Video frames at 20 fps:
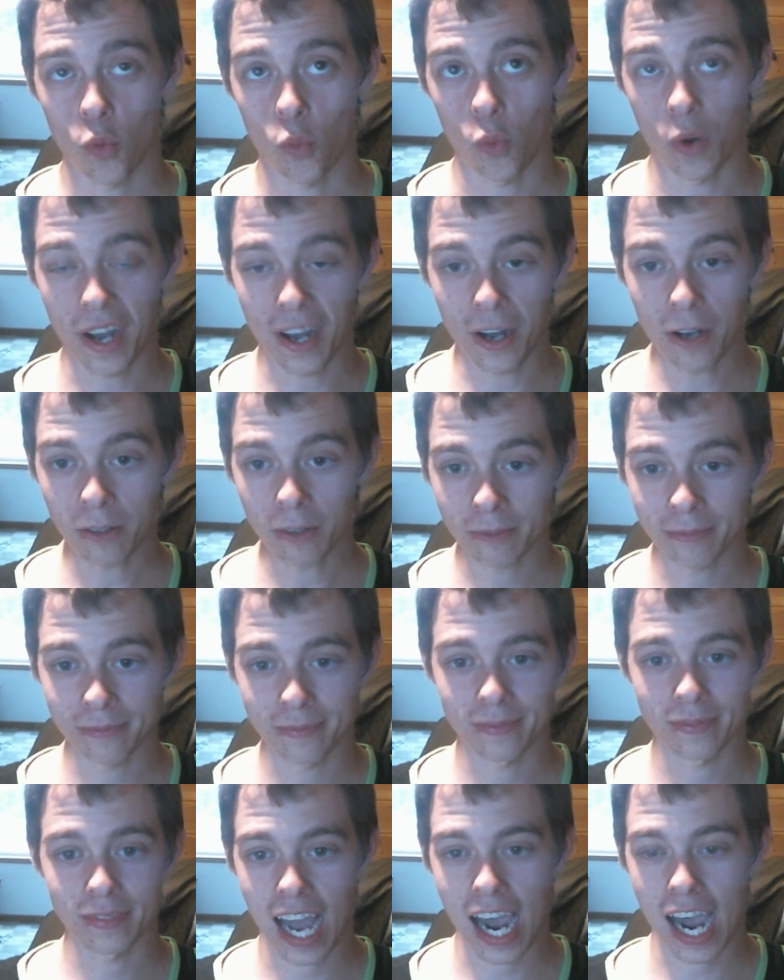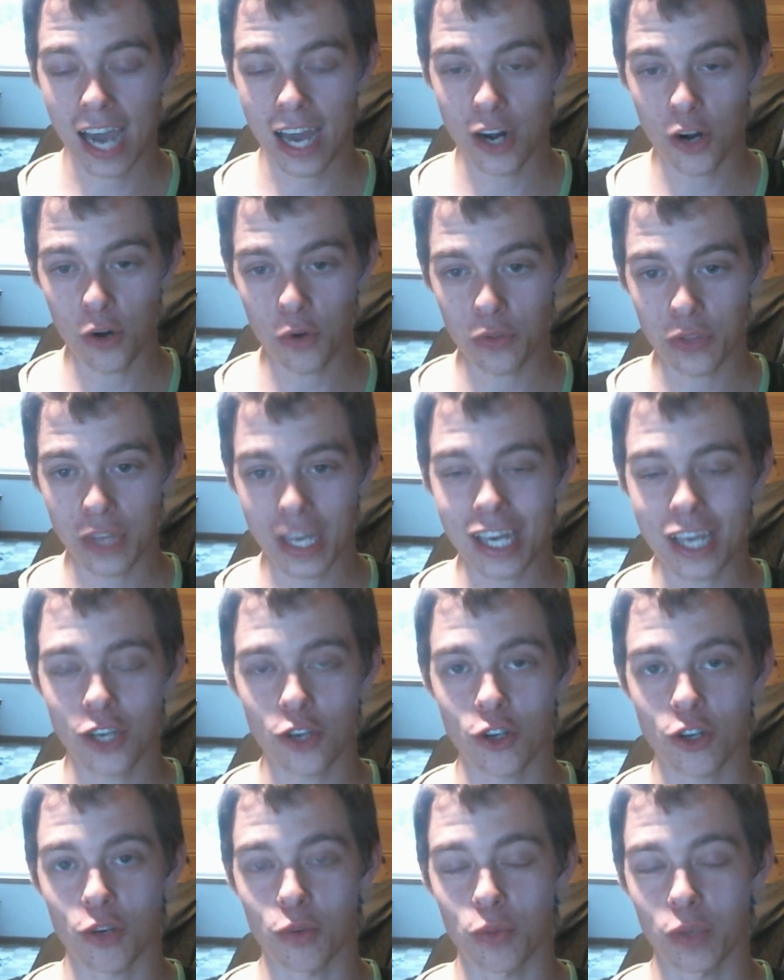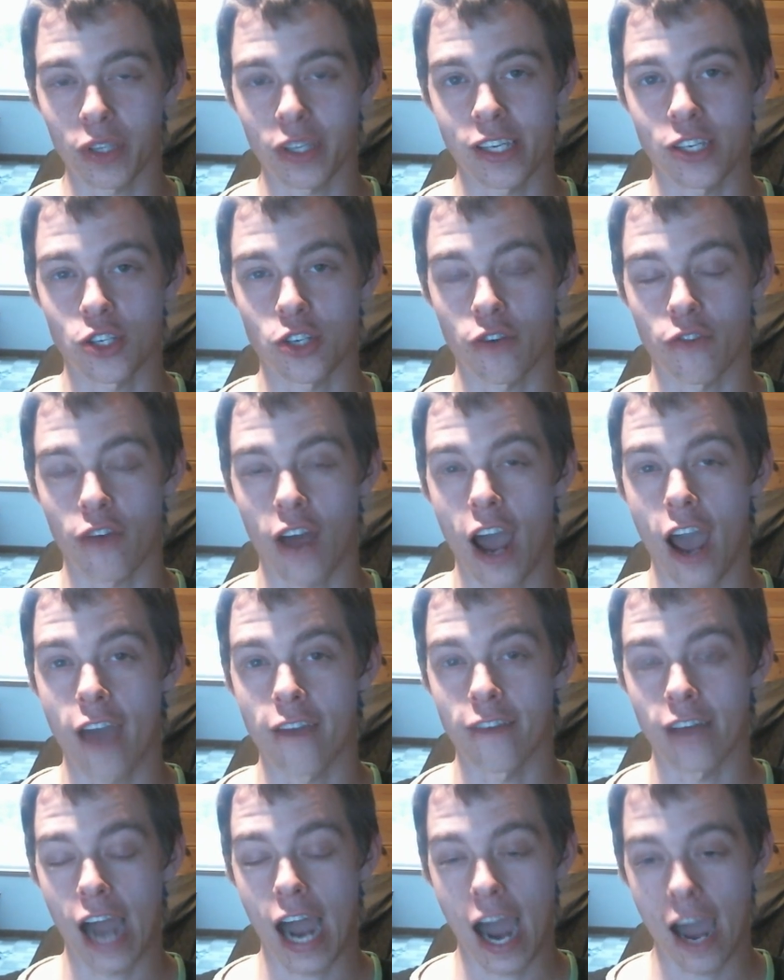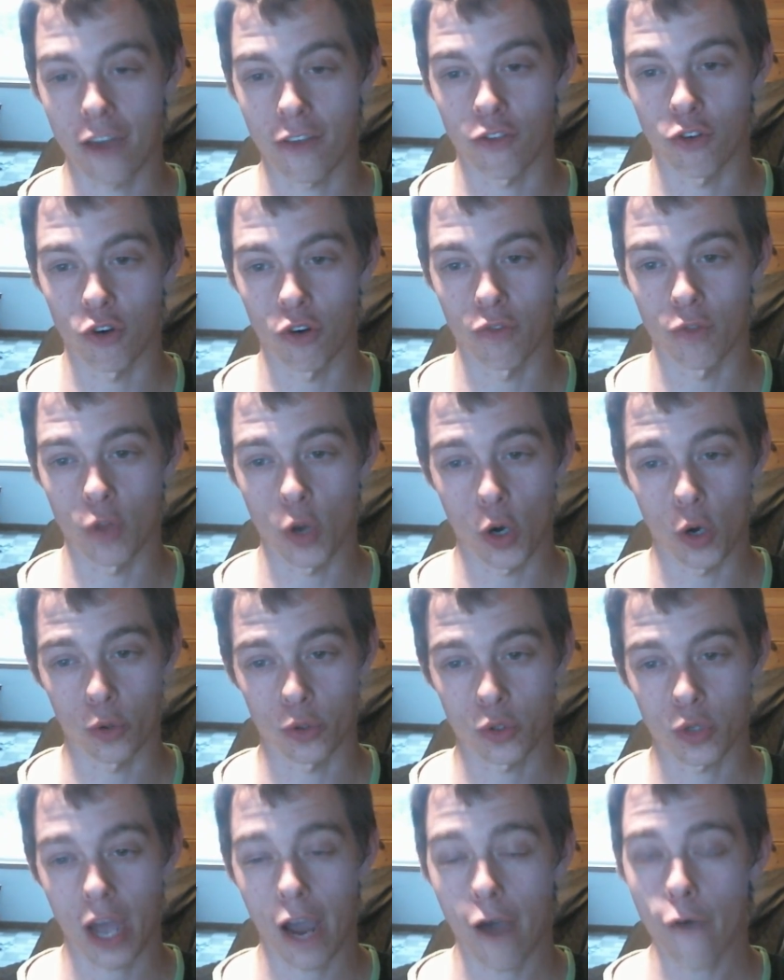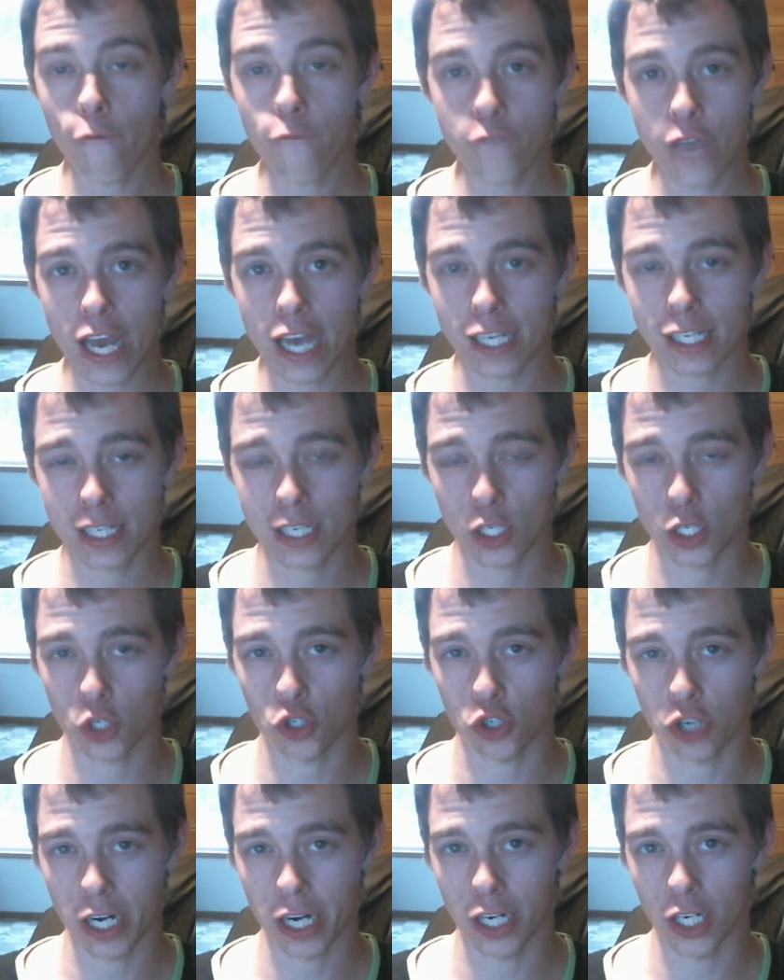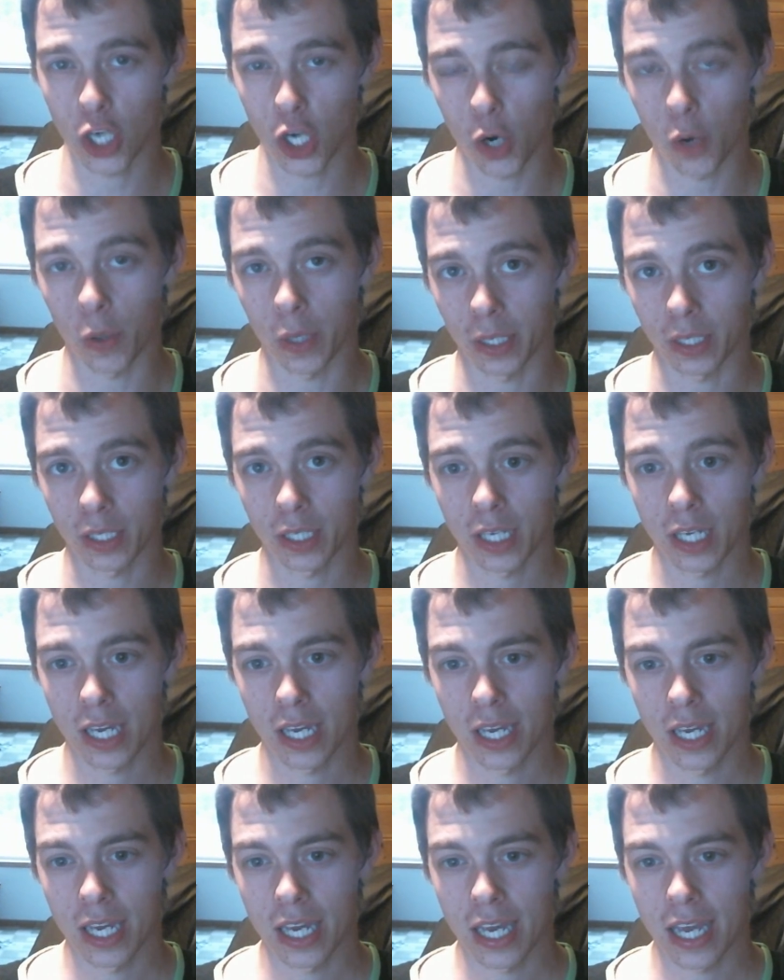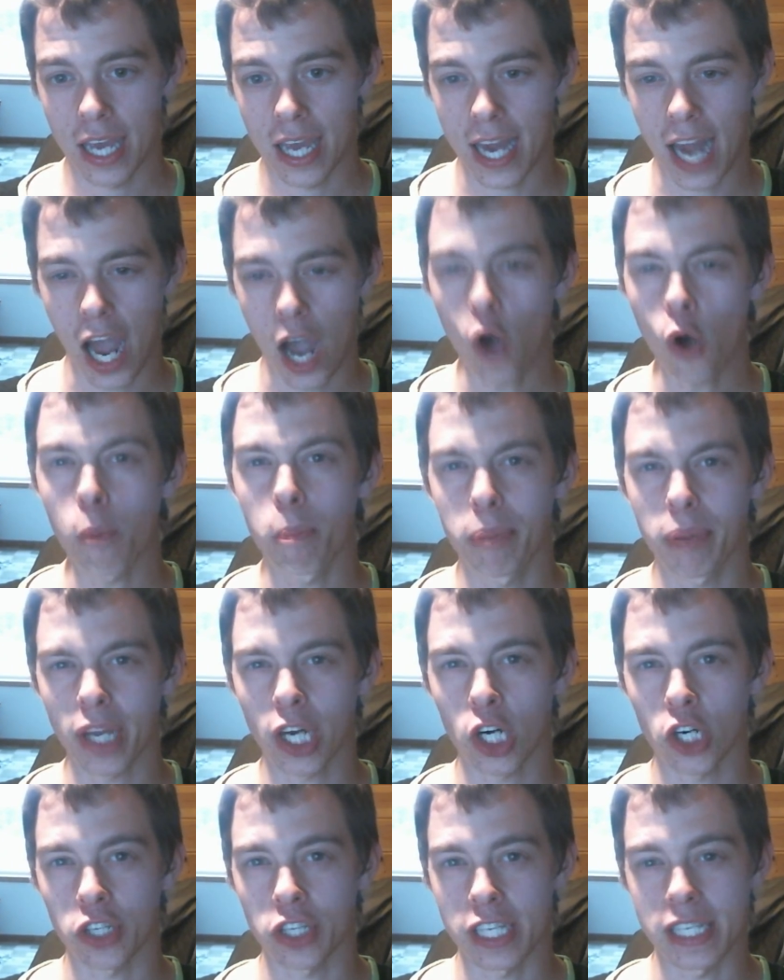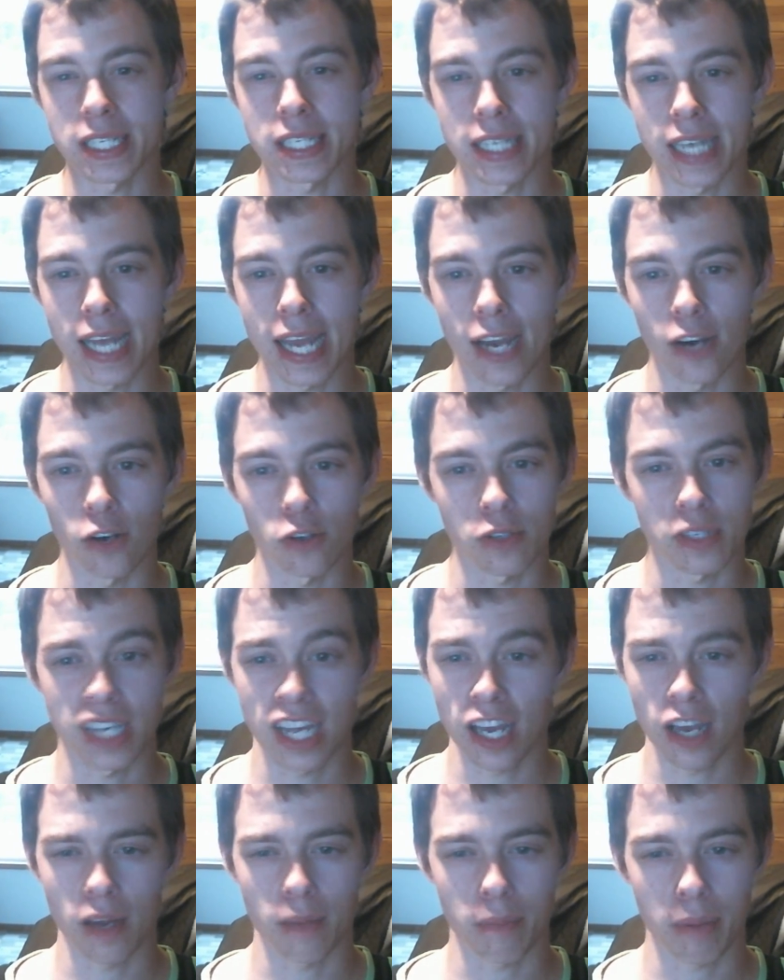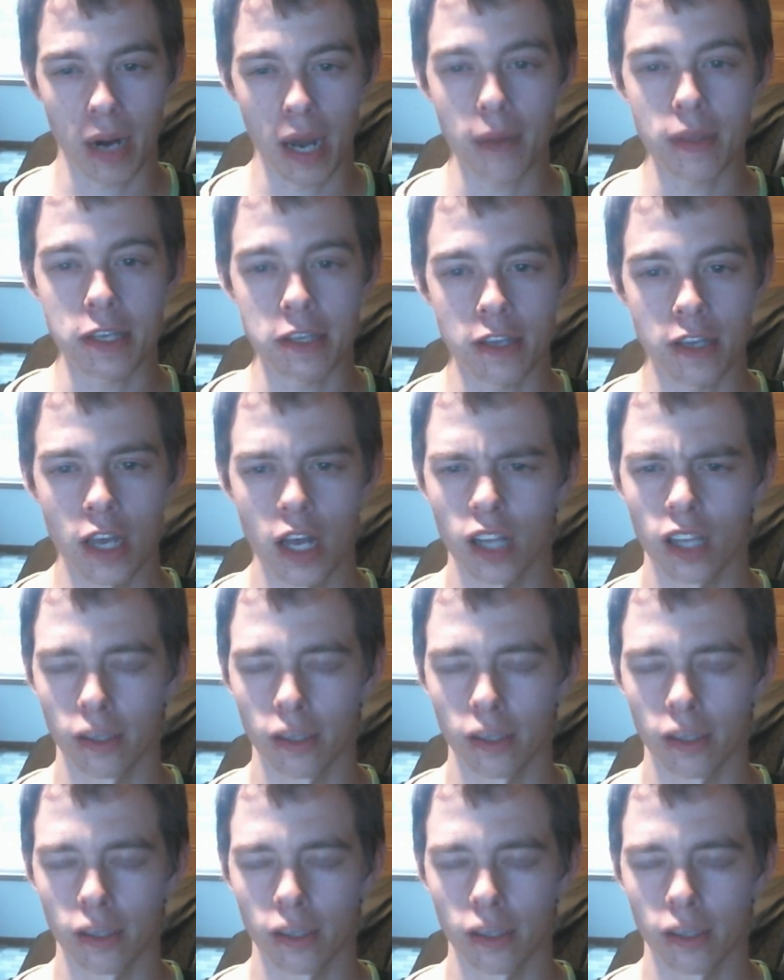Well, I don't think you could really survive either of those. How fast is the train going? And how big are these nails? Na probably...